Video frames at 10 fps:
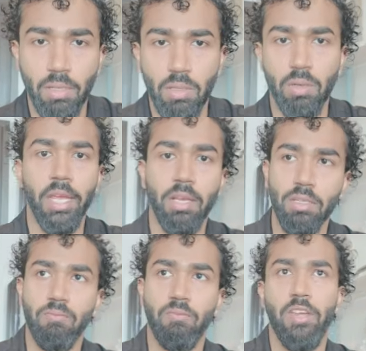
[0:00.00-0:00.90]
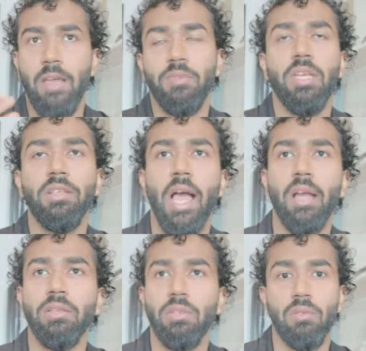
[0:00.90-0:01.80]
Like when I'm saying
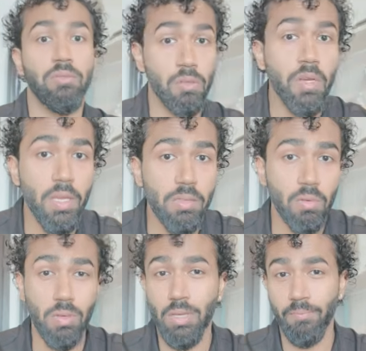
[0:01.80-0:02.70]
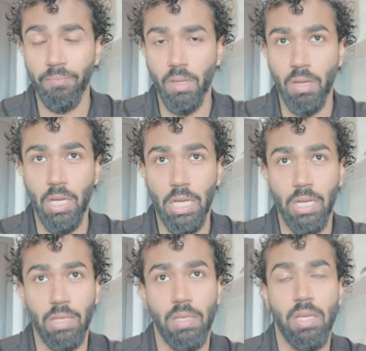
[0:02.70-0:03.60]
tags, so 30 days old,
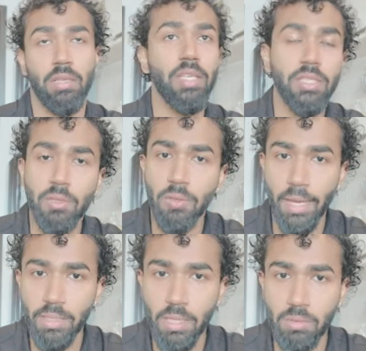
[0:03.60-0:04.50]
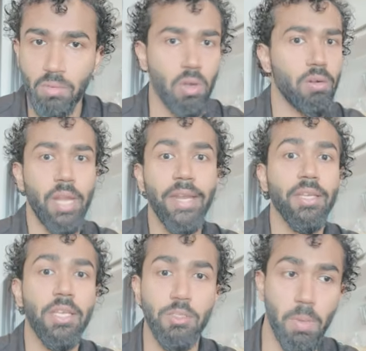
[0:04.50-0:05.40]
60 to 90 days old, or 90
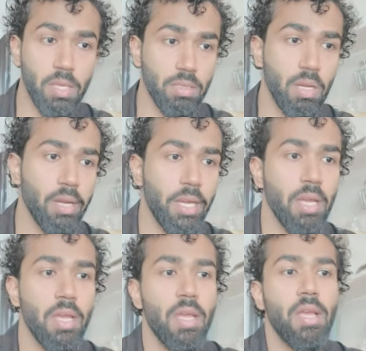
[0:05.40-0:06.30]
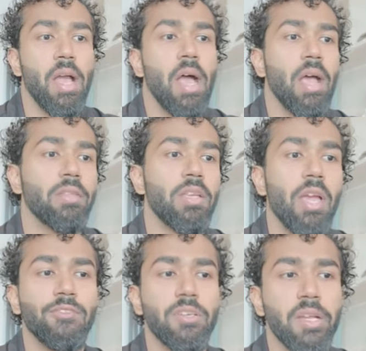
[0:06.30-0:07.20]
days plus. All right. Then you
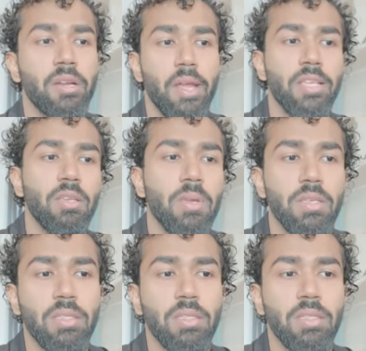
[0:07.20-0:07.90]
have to trigger a SMS.